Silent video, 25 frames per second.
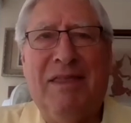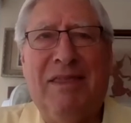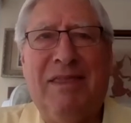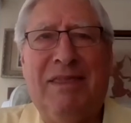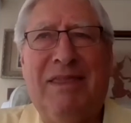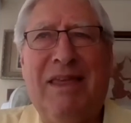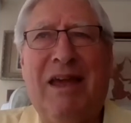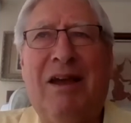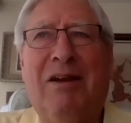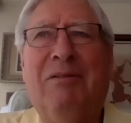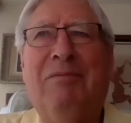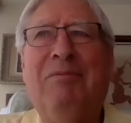
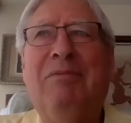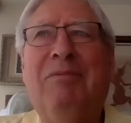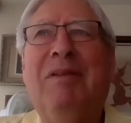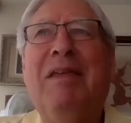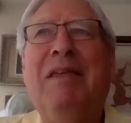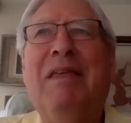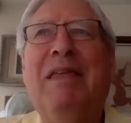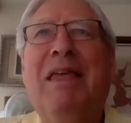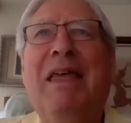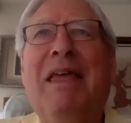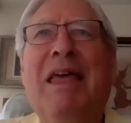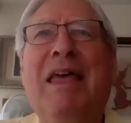there.
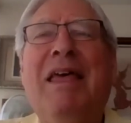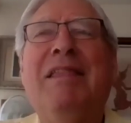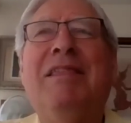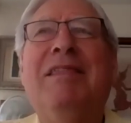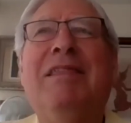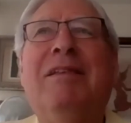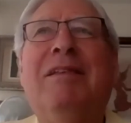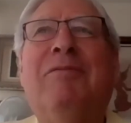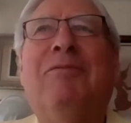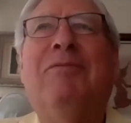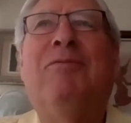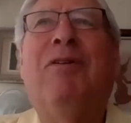
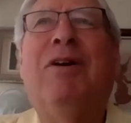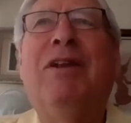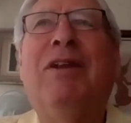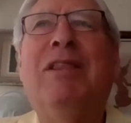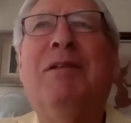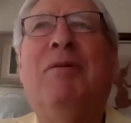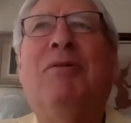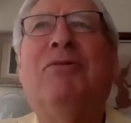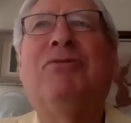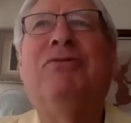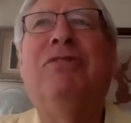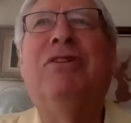One of the
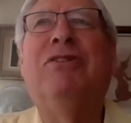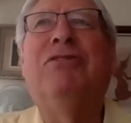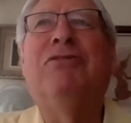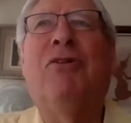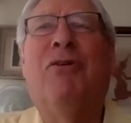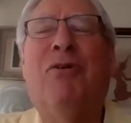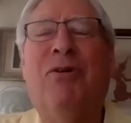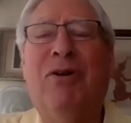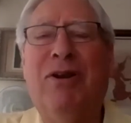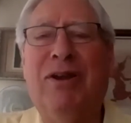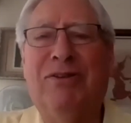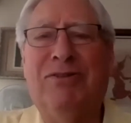most
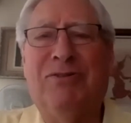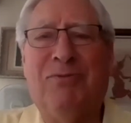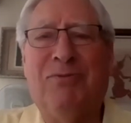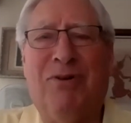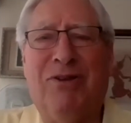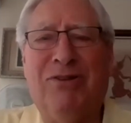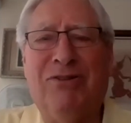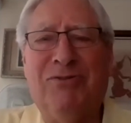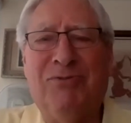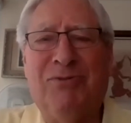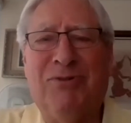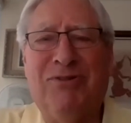notorious
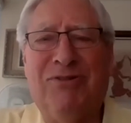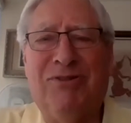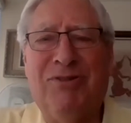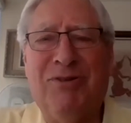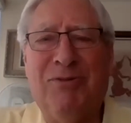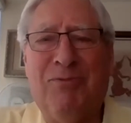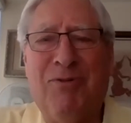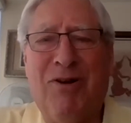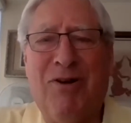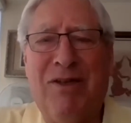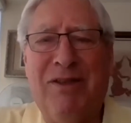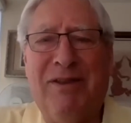ones was the
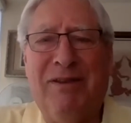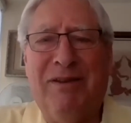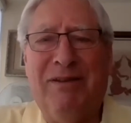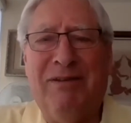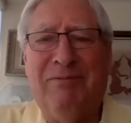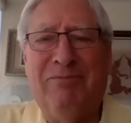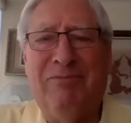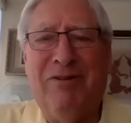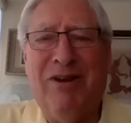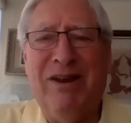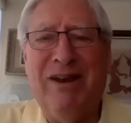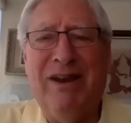one
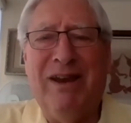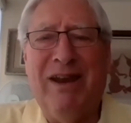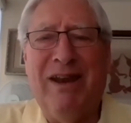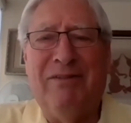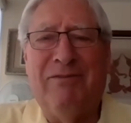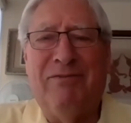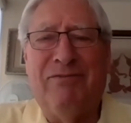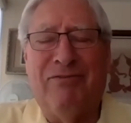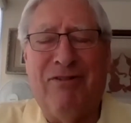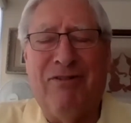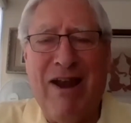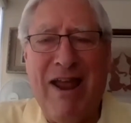written in
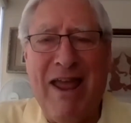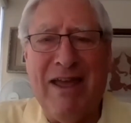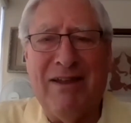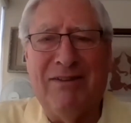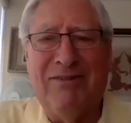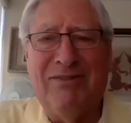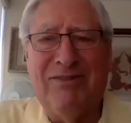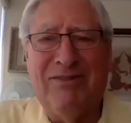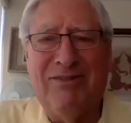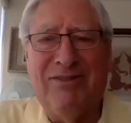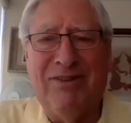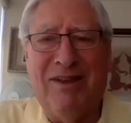
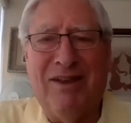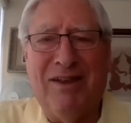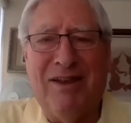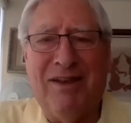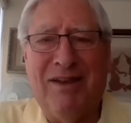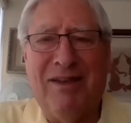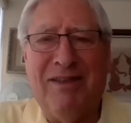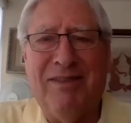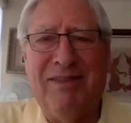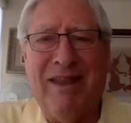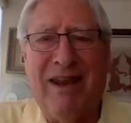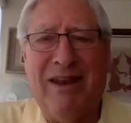France
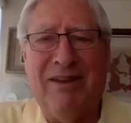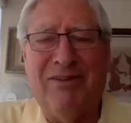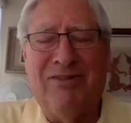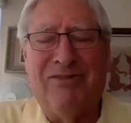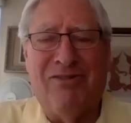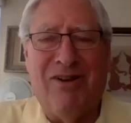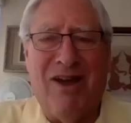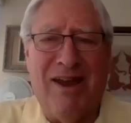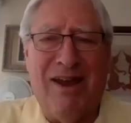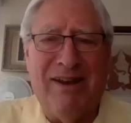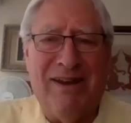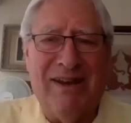that is
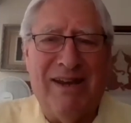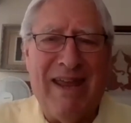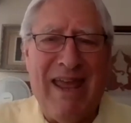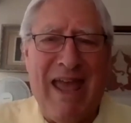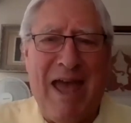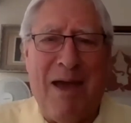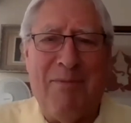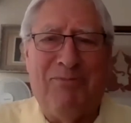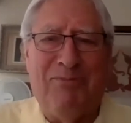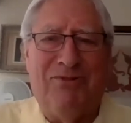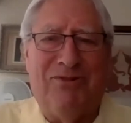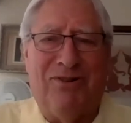trying to
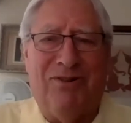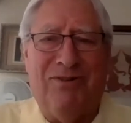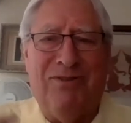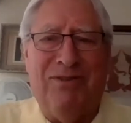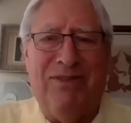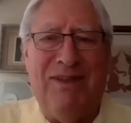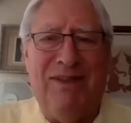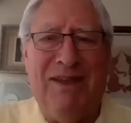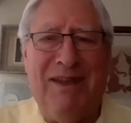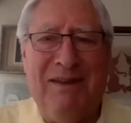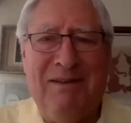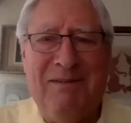capture
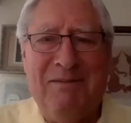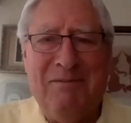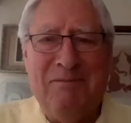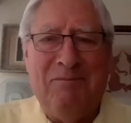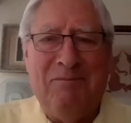the